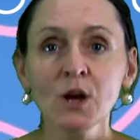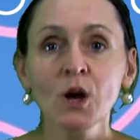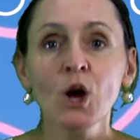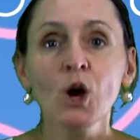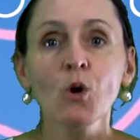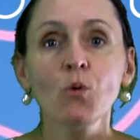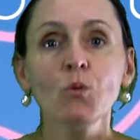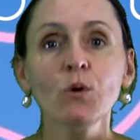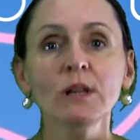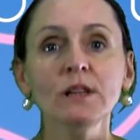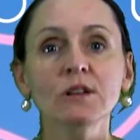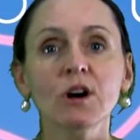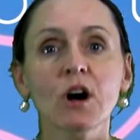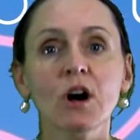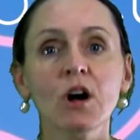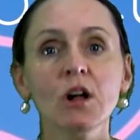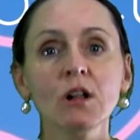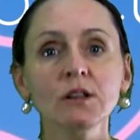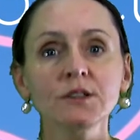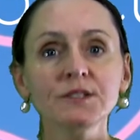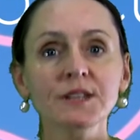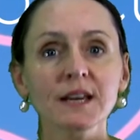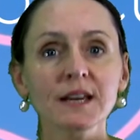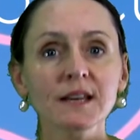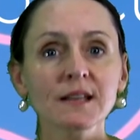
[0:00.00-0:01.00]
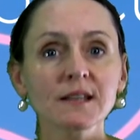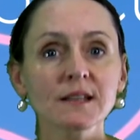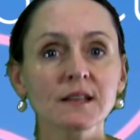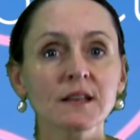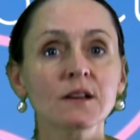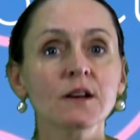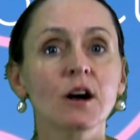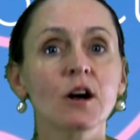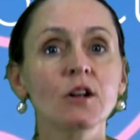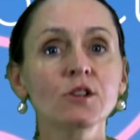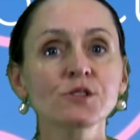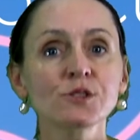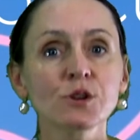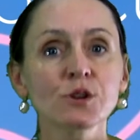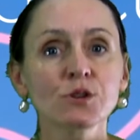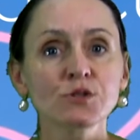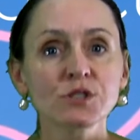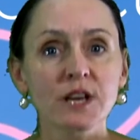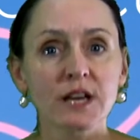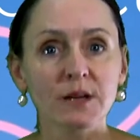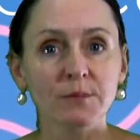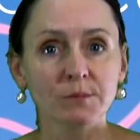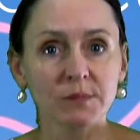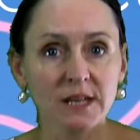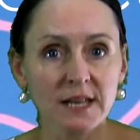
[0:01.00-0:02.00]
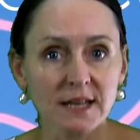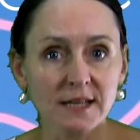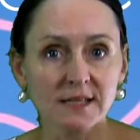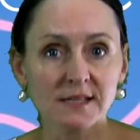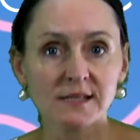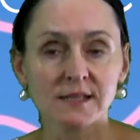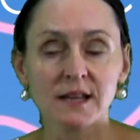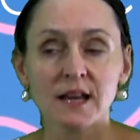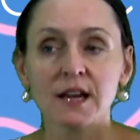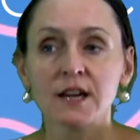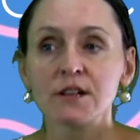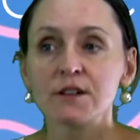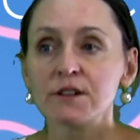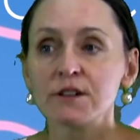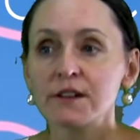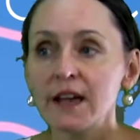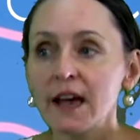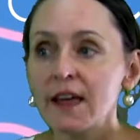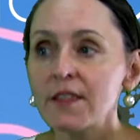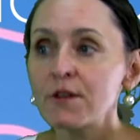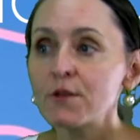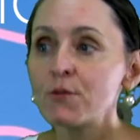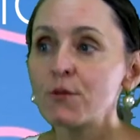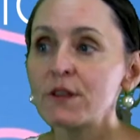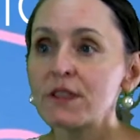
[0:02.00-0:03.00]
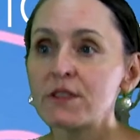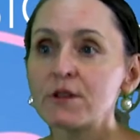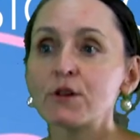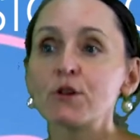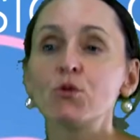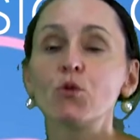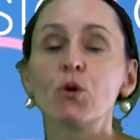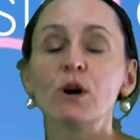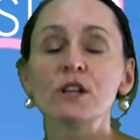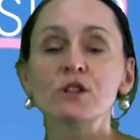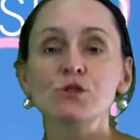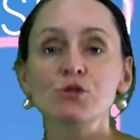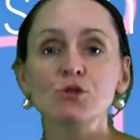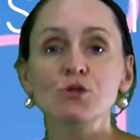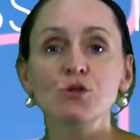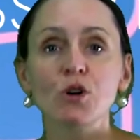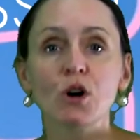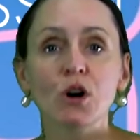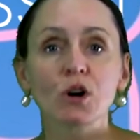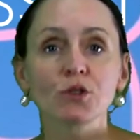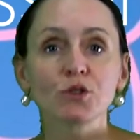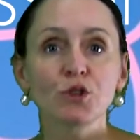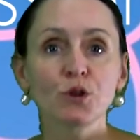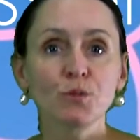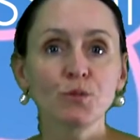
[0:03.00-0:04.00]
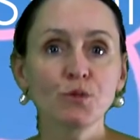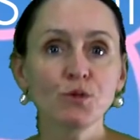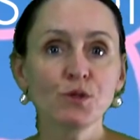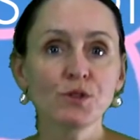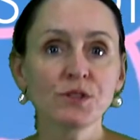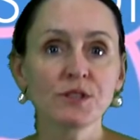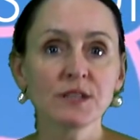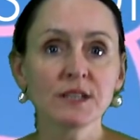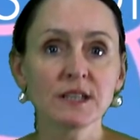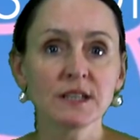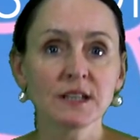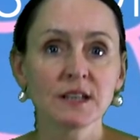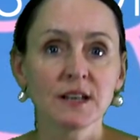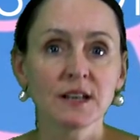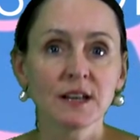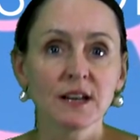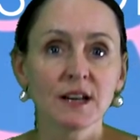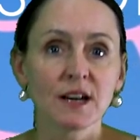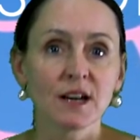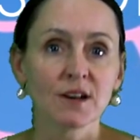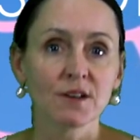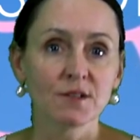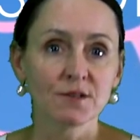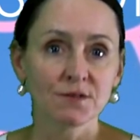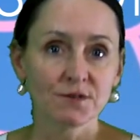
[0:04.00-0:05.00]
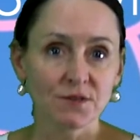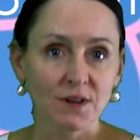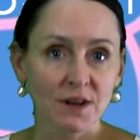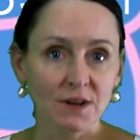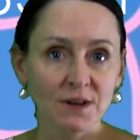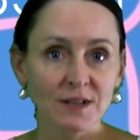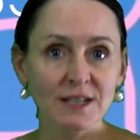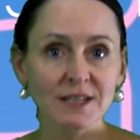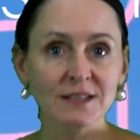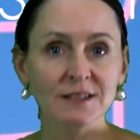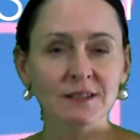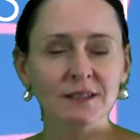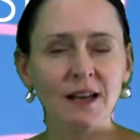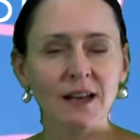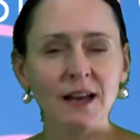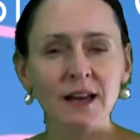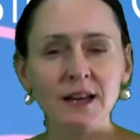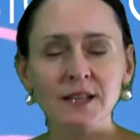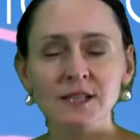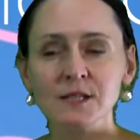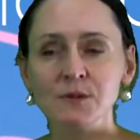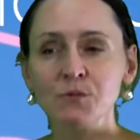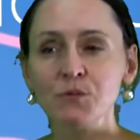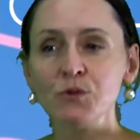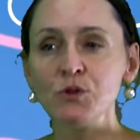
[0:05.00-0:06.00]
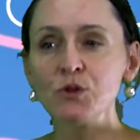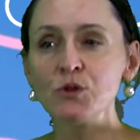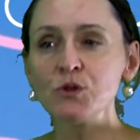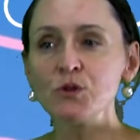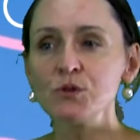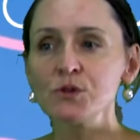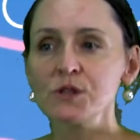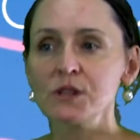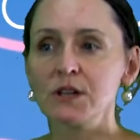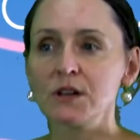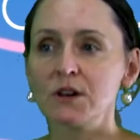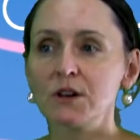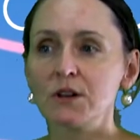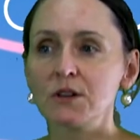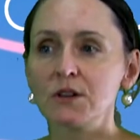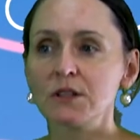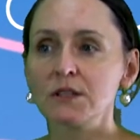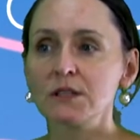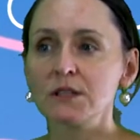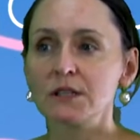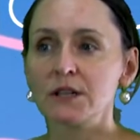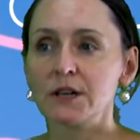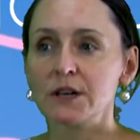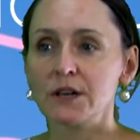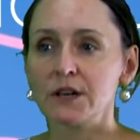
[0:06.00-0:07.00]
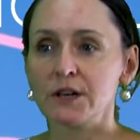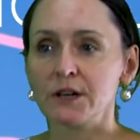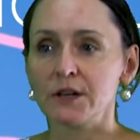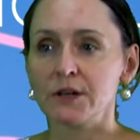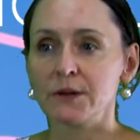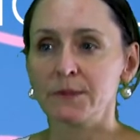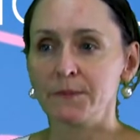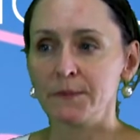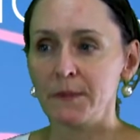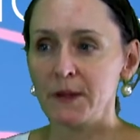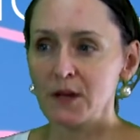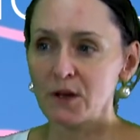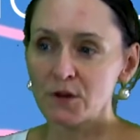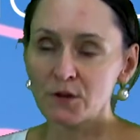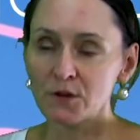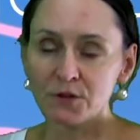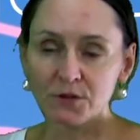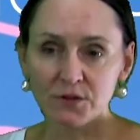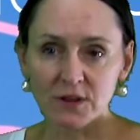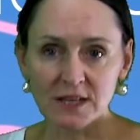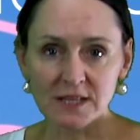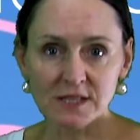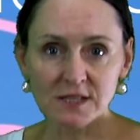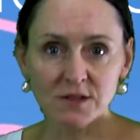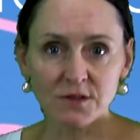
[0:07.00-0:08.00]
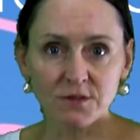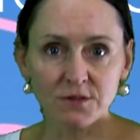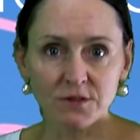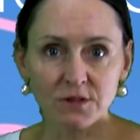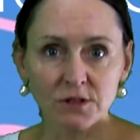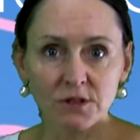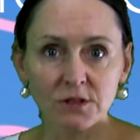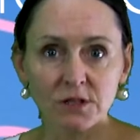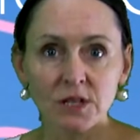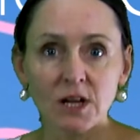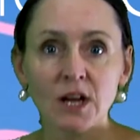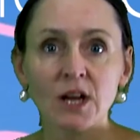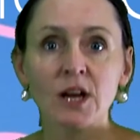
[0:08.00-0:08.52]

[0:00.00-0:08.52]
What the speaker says: Will also take place together with the Quatuor Debussy, a very nice musical festival,